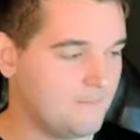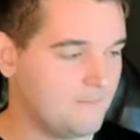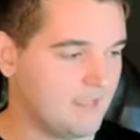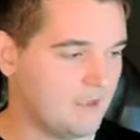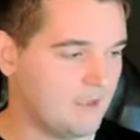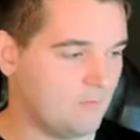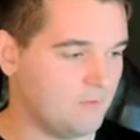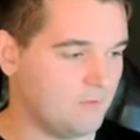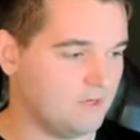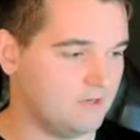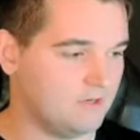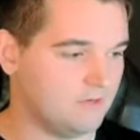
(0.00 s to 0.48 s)

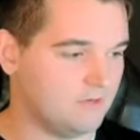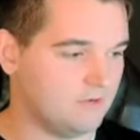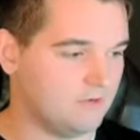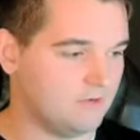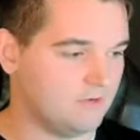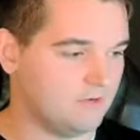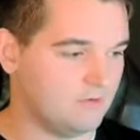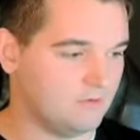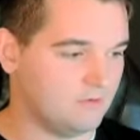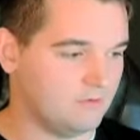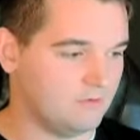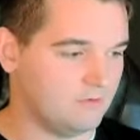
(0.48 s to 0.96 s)
And we
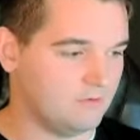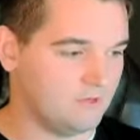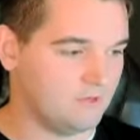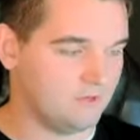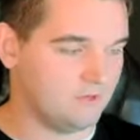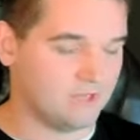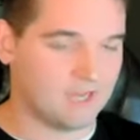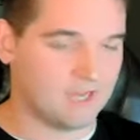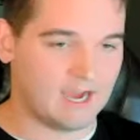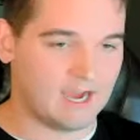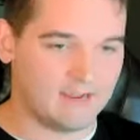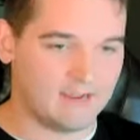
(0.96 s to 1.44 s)
do,
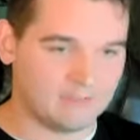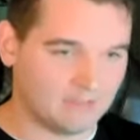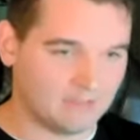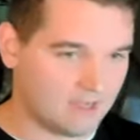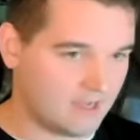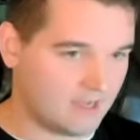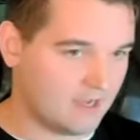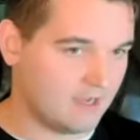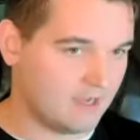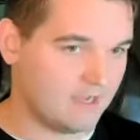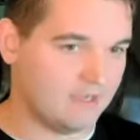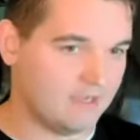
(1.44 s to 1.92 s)
the
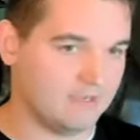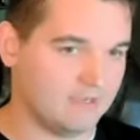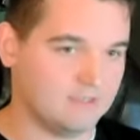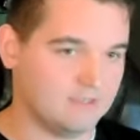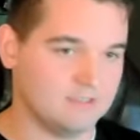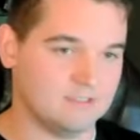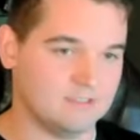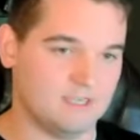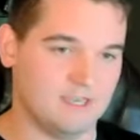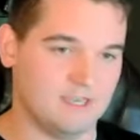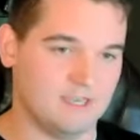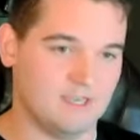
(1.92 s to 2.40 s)

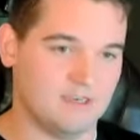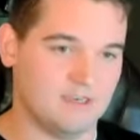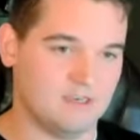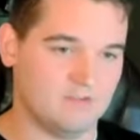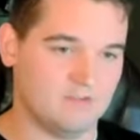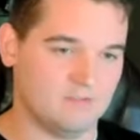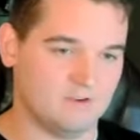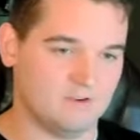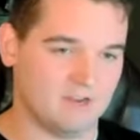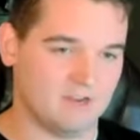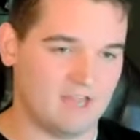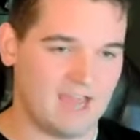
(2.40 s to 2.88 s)
guidelines and
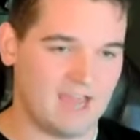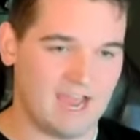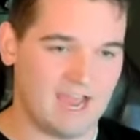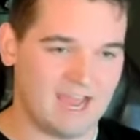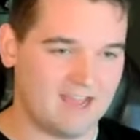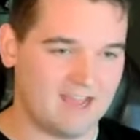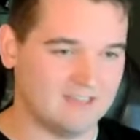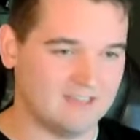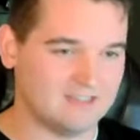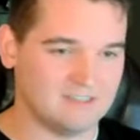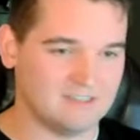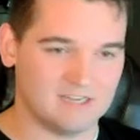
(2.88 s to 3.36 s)
different
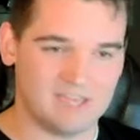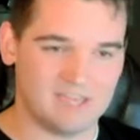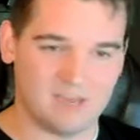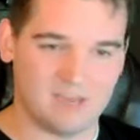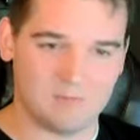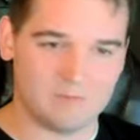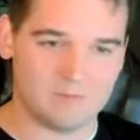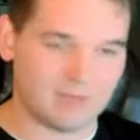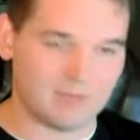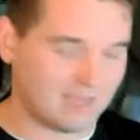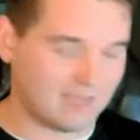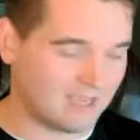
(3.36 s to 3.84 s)
ads and
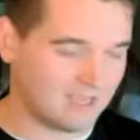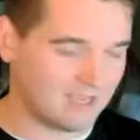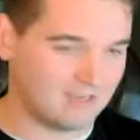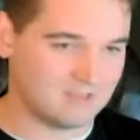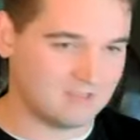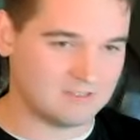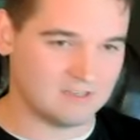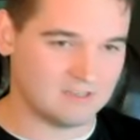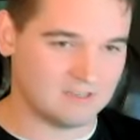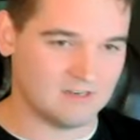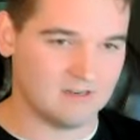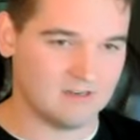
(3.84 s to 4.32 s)

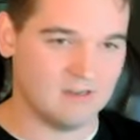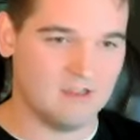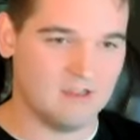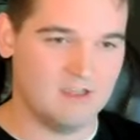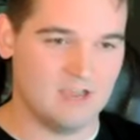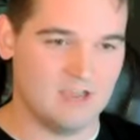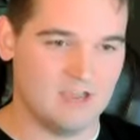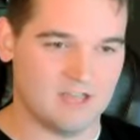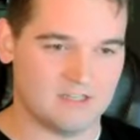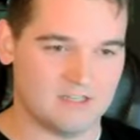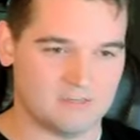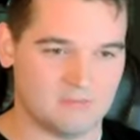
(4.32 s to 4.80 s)
campaigns and
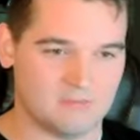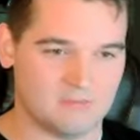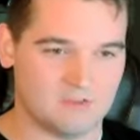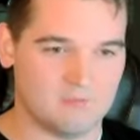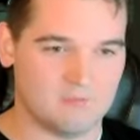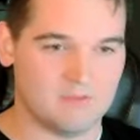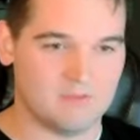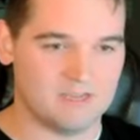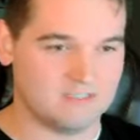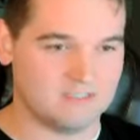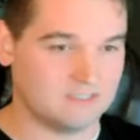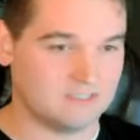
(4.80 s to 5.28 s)
some of the
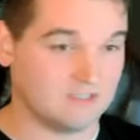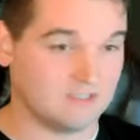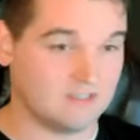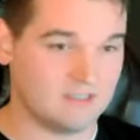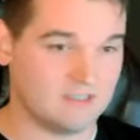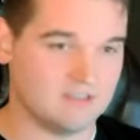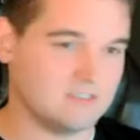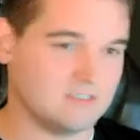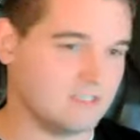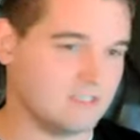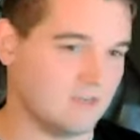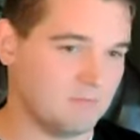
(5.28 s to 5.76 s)
basic
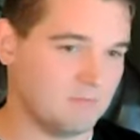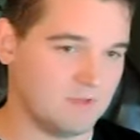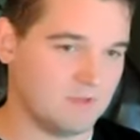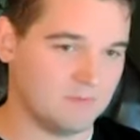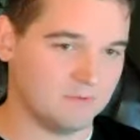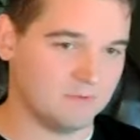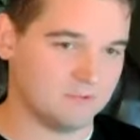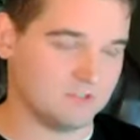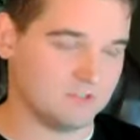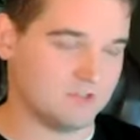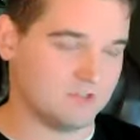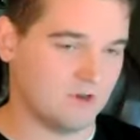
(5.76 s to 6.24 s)
things to get
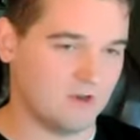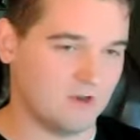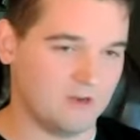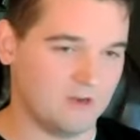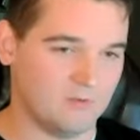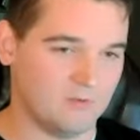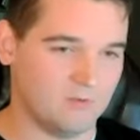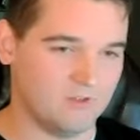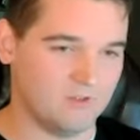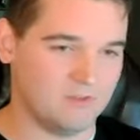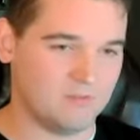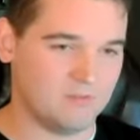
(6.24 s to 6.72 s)
people
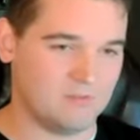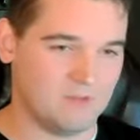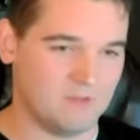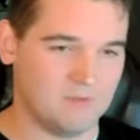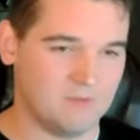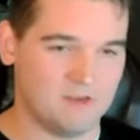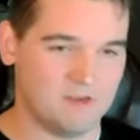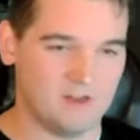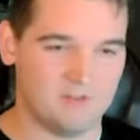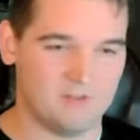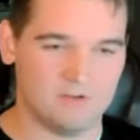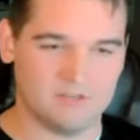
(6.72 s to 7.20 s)
started with
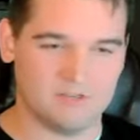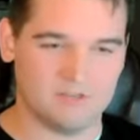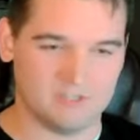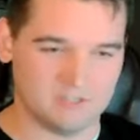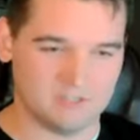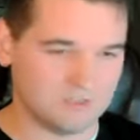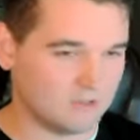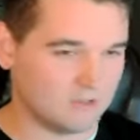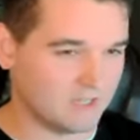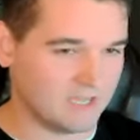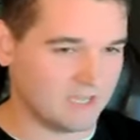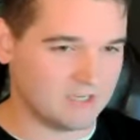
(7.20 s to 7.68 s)
maybe another
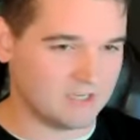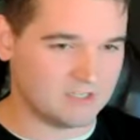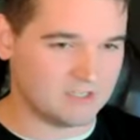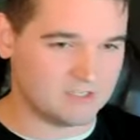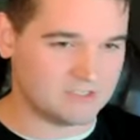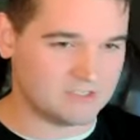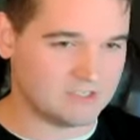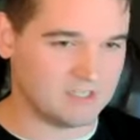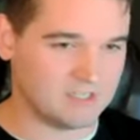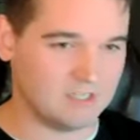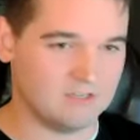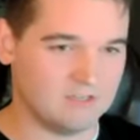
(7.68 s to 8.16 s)
digital
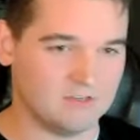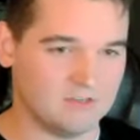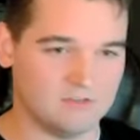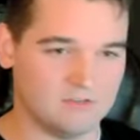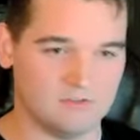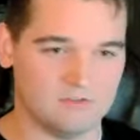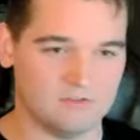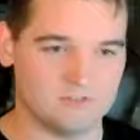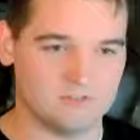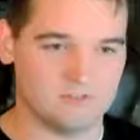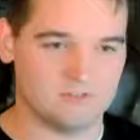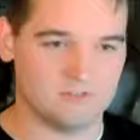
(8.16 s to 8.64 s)
agency to
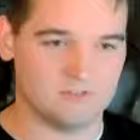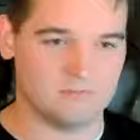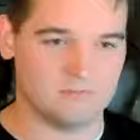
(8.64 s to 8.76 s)
do some